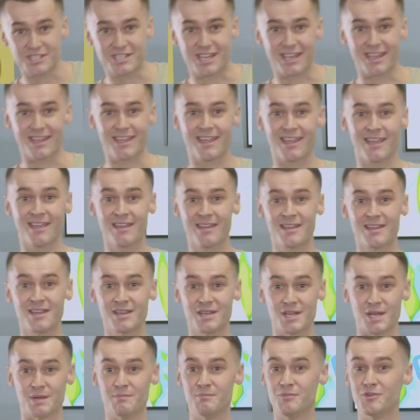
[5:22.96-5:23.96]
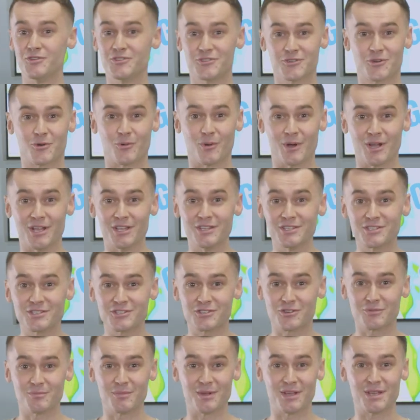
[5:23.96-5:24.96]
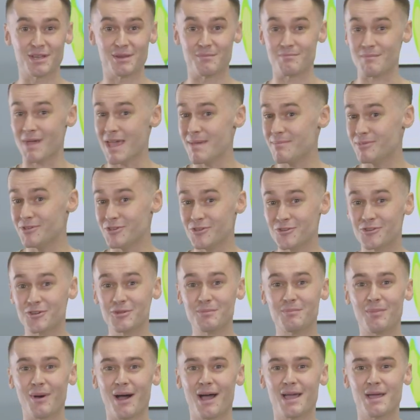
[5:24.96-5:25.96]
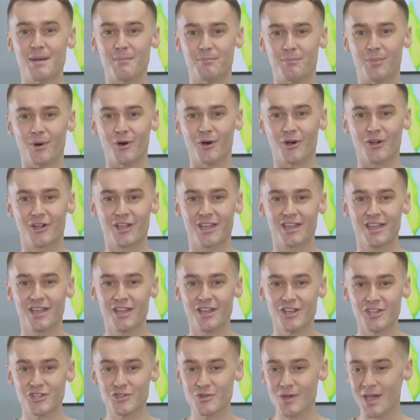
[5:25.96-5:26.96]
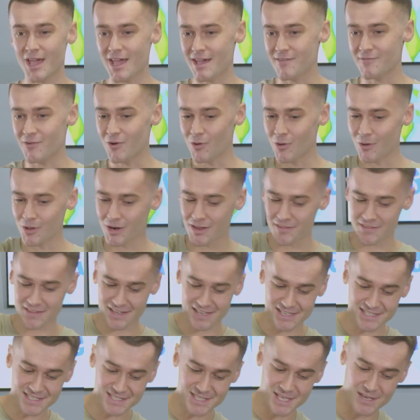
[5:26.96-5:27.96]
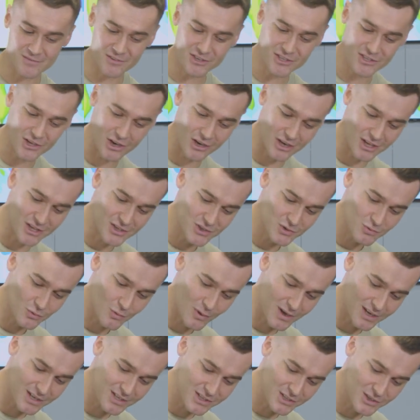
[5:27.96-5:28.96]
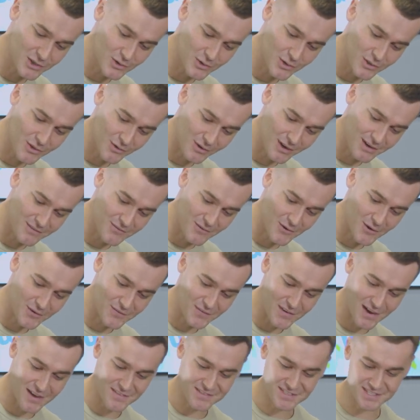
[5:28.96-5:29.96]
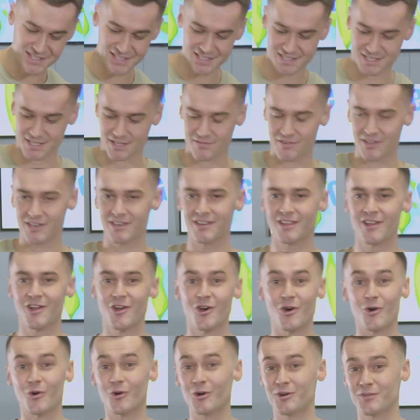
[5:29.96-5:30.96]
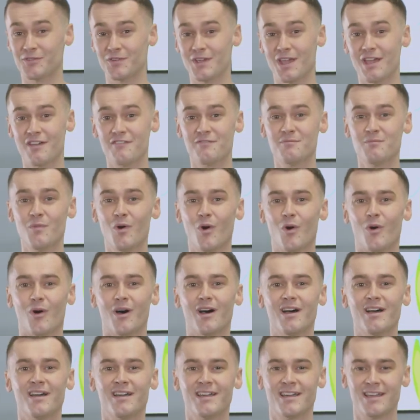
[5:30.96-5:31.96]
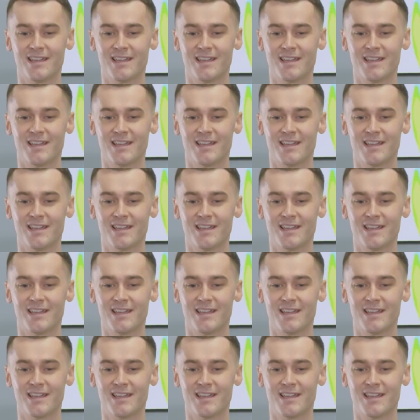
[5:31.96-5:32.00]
gear, a musical instrument, maybe you could buy a book. You have all of these $7, 1, 2, 3, 4, 5, 6, 7, or if you have more,